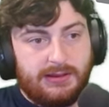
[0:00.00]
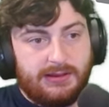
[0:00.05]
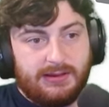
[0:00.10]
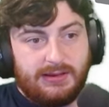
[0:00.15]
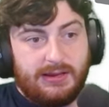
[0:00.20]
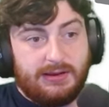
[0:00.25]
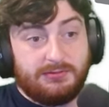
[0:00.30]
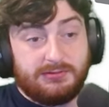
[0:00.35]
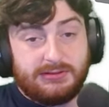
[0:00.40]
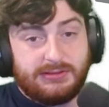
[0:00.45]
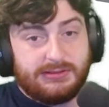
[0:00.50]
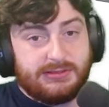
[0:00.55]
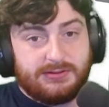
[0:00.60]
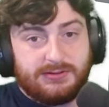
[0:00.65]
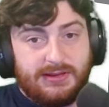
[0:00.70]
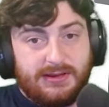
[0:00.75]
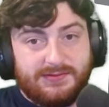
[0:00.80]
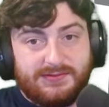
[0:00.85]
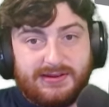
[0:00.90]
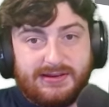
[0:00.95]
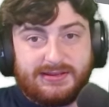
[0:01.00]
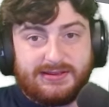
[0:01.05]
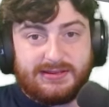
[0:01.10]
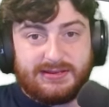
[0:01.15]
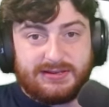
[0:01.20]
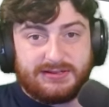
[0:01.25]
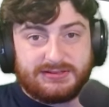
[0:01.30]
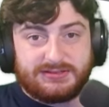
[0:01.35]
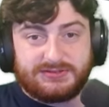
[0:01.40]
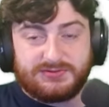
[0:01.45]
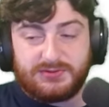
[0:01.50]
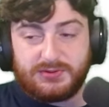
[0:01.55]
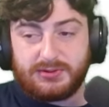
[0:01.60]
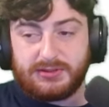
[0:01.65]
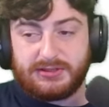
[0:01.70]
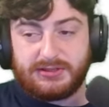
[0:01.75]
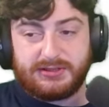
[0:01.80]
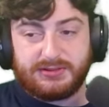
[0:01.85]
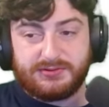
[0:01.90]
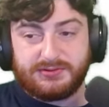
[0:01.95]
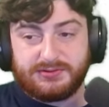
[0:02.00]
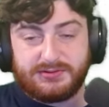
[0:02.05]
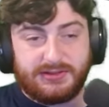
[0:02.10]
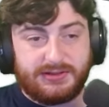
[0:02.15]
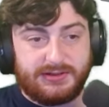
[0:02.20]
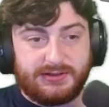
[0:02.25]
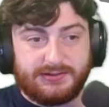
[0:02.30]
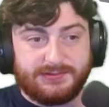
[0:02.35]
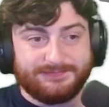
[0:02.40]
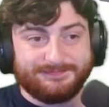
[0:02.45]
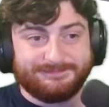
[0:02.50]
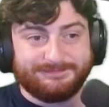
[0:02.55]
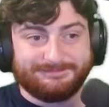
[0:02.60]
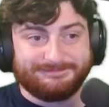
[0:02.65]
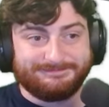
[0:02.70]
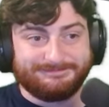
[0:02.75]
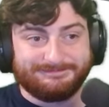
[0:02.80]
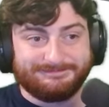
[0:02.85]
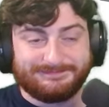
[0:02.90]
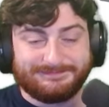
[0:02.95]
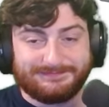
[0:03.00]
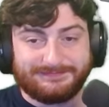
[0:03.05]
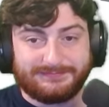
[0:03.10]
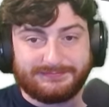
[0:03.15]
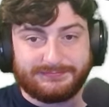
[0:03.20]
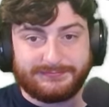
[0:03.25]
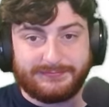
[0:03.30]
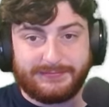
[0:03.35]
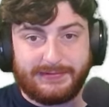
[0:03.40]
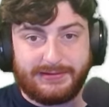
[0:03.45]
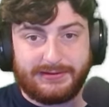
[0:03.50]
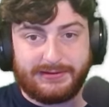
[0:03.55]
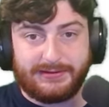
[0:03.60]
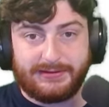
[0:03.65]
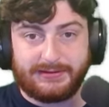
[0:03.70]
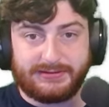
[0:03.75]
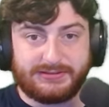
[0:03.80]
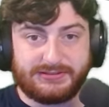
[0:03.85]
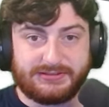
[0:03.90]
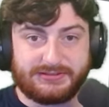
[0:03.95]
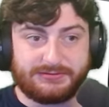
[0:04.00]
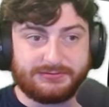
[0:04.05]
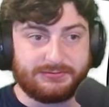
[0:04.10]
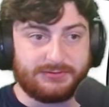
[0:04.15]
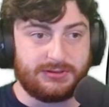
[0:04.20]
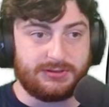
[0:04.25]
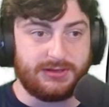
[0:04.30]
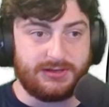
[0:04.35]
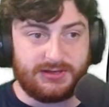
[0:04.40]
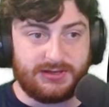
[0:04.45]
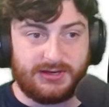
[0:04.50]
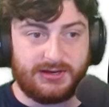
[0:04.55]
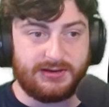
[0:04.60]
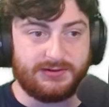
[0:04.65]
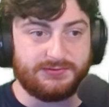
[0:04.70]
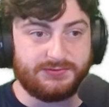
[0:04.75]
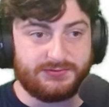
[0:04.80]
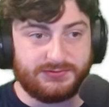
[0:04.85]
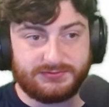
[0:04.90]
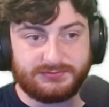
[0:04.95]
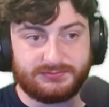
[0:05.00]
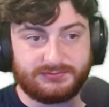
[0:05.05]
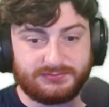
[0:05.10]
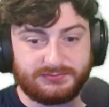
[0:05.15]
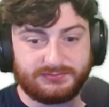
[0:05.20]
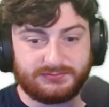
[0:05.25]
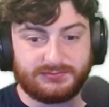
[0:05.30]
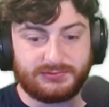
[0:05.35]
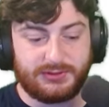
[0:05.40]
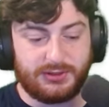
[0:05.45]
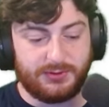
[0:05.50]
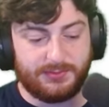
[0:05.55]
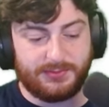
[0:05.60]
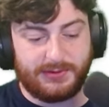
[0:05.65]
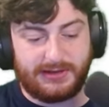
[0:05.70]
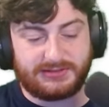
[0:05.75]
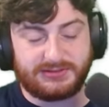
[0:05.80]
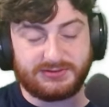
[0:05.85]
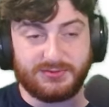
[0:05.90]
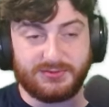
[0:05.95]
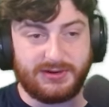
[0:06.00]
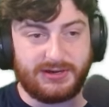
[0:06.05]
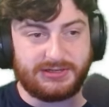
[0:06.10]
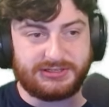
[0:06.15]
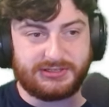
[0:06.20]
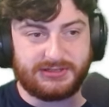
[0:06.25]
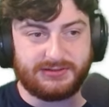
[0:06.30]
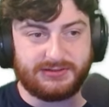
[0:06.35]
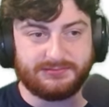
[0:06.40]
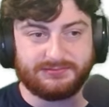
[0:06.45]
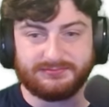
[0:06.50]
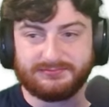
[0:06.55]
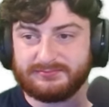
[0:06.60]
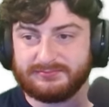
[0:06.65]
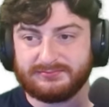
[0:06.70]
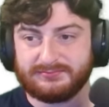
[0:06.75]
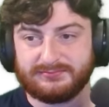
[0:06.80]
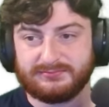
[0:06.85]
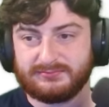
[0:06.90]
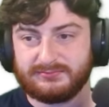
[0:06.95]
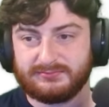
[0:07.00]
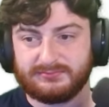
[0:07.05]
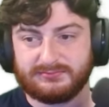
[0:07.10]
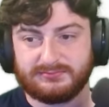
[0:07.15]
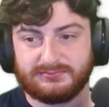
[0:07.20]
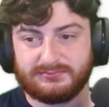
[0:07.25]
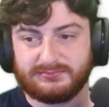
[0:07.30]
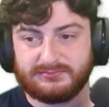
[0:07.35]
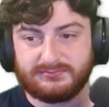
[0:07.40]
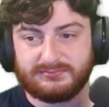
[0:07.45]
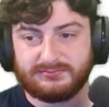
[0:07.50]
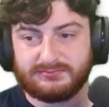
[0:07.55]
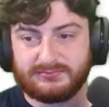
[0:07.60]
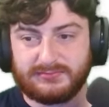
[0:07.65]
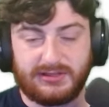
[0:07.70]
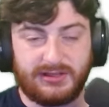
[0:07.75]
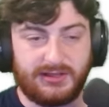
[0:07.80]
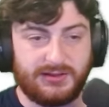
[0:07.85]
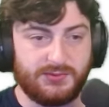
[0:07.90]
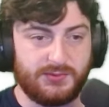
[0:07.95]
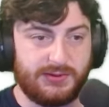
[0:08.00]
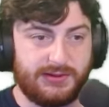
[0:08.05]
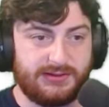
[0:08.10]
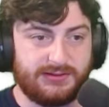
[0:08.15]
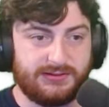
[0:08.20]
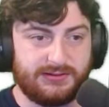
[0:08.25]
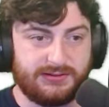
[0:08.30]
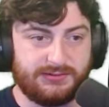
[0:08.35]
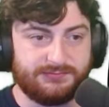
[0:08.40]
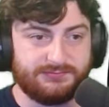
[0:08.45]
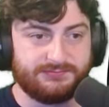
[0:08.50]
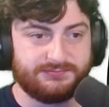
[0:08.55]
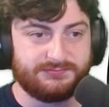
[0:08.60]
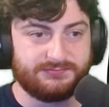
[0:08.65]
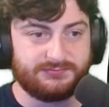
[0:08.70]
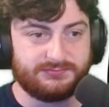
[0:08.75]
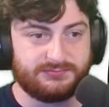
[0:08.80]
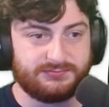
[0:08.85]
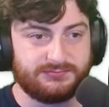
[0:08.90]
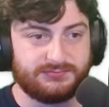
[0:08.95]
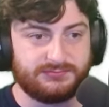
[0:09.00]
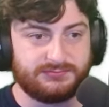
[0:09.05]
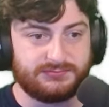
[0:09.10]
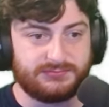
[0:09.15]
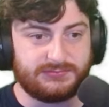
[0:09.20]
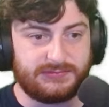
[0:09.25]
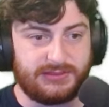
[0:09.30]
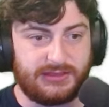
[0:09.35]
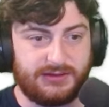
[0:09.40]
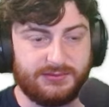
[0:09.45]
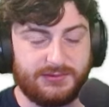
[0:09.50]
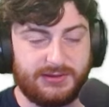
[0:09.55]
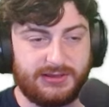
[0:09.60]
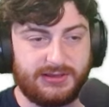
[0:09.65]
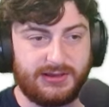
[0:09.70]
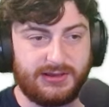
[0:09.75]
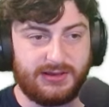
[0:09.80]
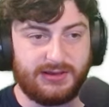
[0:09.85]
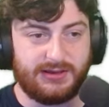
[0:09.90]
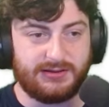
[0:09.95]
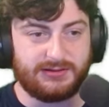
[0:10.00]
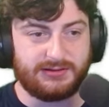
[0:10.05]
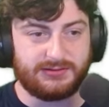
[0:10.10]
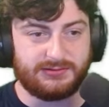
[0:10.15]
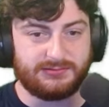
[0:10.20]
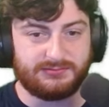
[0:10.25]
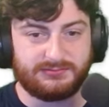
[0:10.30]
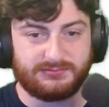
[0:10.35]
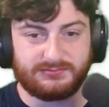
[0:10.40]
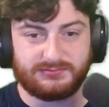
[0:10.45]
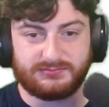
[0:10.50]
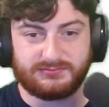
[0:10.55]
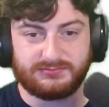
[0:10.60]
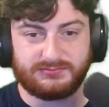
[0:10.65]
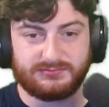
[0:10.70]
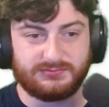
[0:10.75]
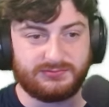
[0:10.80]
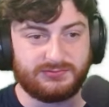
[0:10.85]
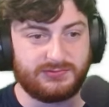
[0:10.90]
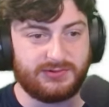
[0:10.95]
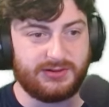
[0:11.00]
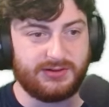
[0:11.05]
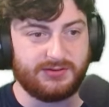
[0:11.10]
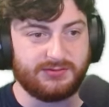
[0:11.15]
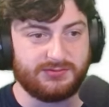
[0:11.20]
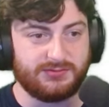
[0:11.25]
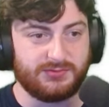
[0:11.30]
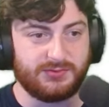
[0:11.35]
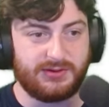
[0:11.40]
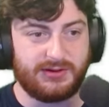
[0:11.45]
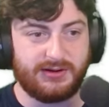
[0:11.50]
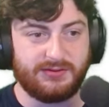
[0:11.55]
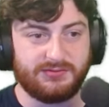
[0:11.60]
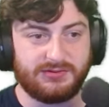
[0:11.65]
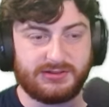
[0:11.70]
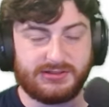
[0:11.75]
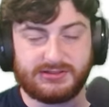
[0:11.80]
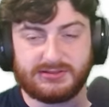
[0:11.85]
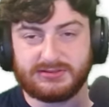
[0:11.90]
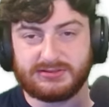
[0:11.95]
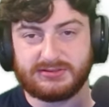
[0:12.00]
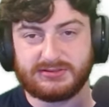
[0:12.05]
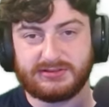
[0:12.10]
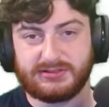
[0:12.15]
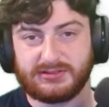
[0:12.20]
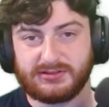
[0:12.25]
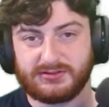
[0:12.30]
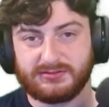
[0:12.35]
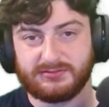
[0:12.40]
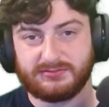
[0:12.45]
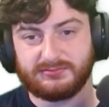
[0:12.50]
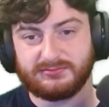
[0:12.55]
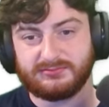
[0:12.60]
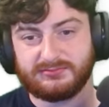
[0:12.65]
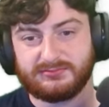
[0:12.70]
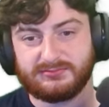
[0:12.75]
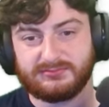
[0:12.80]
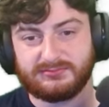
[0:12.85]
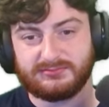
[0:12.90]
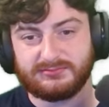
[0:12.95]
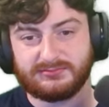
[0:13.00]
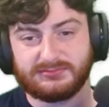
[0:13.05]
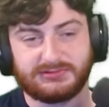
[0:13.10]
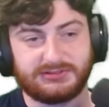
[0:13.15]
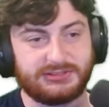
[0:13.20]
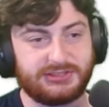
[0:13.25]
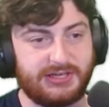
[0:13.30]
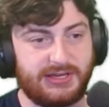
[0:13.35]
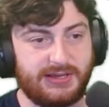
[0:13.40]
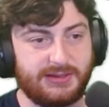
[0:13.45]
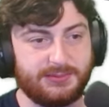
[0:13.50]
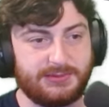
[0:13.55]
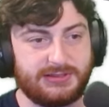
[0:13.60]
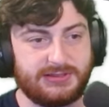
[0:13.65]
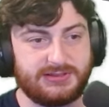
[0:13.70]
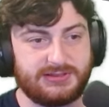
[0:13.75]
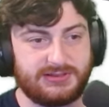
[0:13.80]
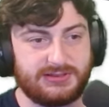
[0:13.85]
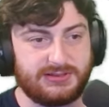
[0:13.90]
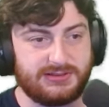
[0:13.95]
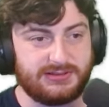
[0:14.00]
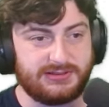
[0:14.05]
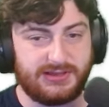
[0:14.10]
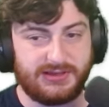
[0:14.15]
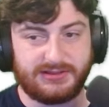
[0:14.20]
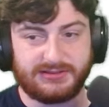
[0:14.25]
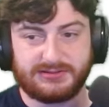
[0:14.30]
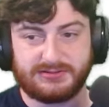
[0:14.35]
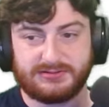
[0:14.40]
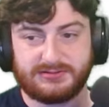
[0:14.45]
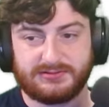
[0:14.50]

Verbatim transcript: I really don't have anything else for you, you know. You can just click off, go back to watching Ludwig or Tiny Meat Gang or whatever whatever it is your jam is these days.